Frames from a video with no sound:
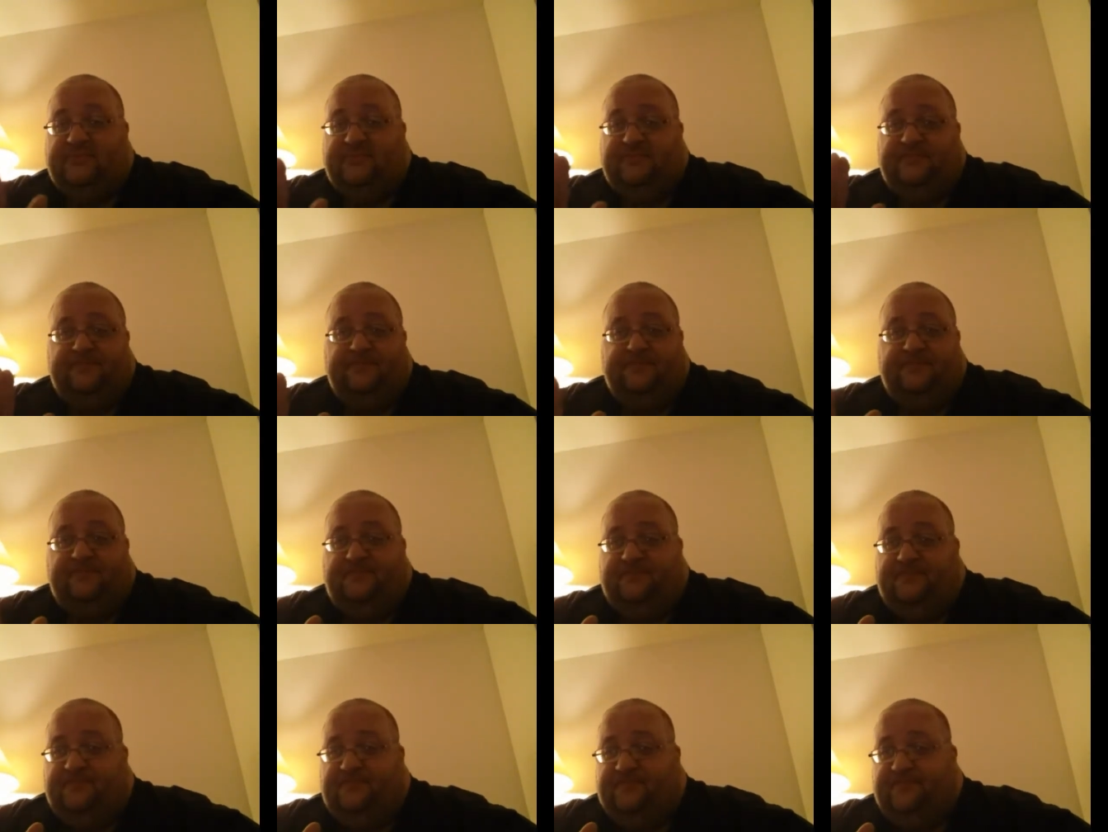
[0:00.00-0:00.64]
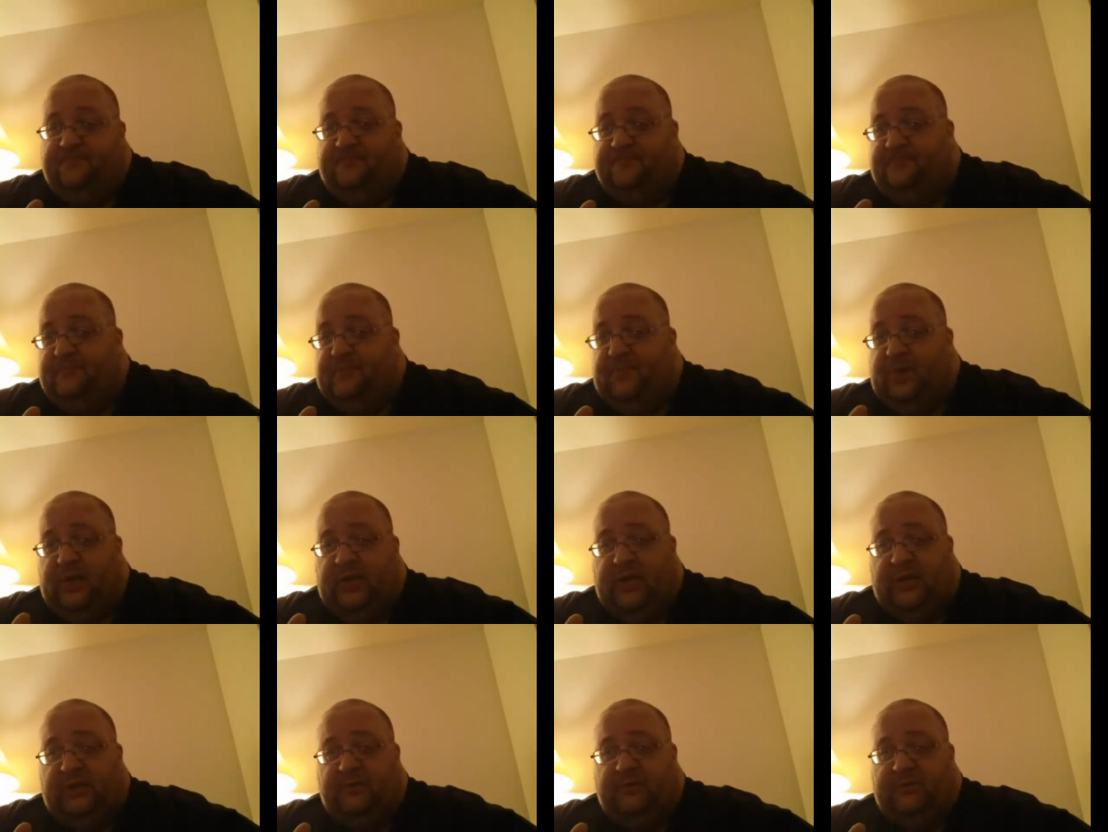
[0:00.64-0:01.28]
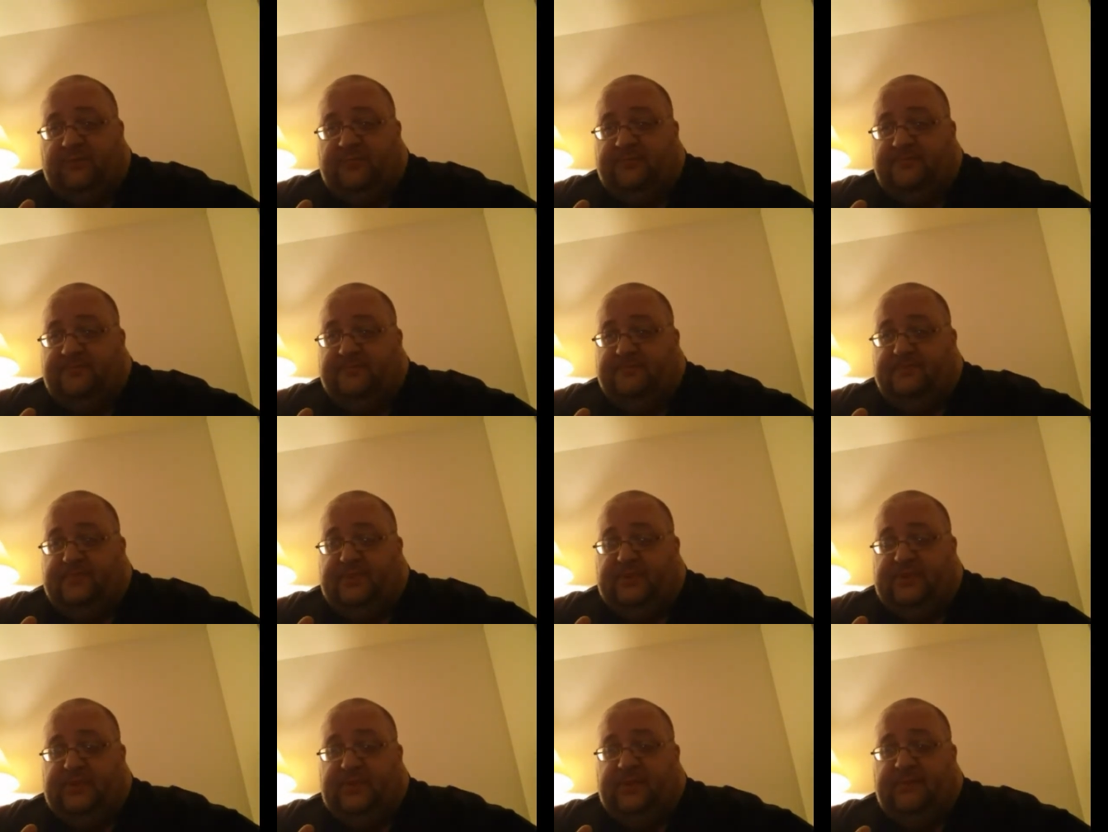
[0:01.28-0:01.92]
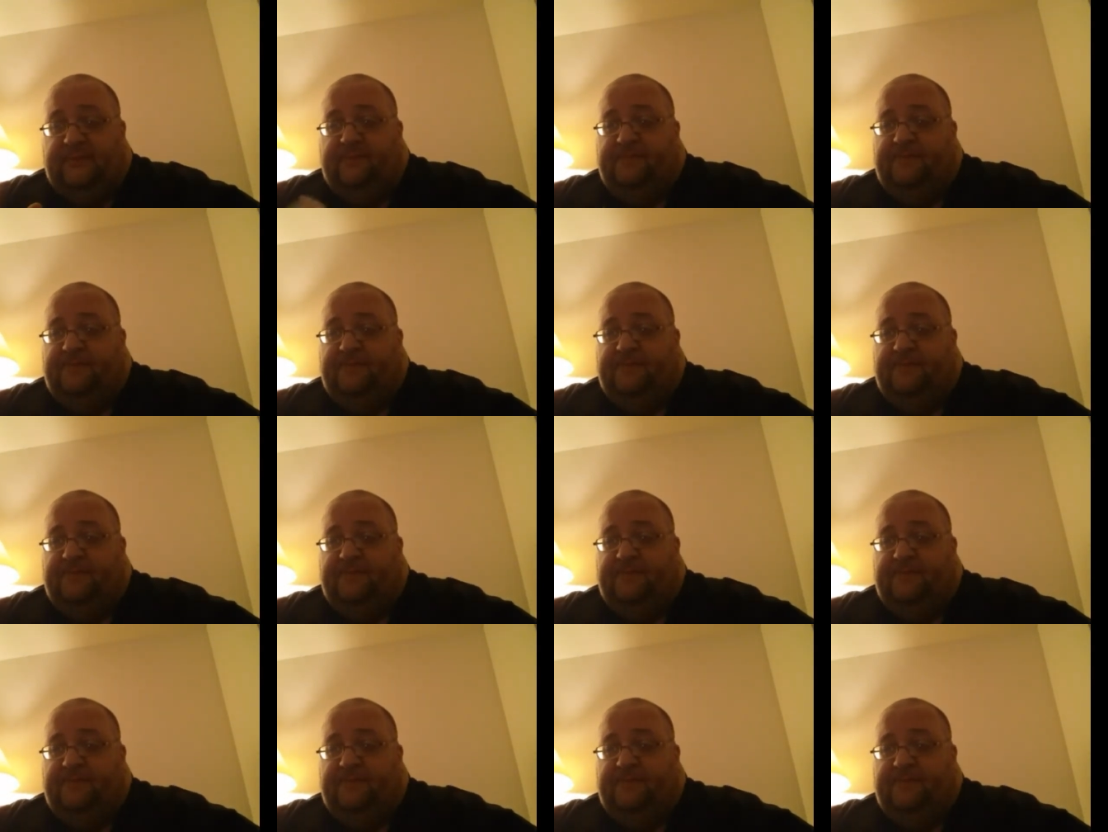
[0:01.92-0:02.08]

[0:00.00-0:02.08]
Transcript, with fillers: him, you know, but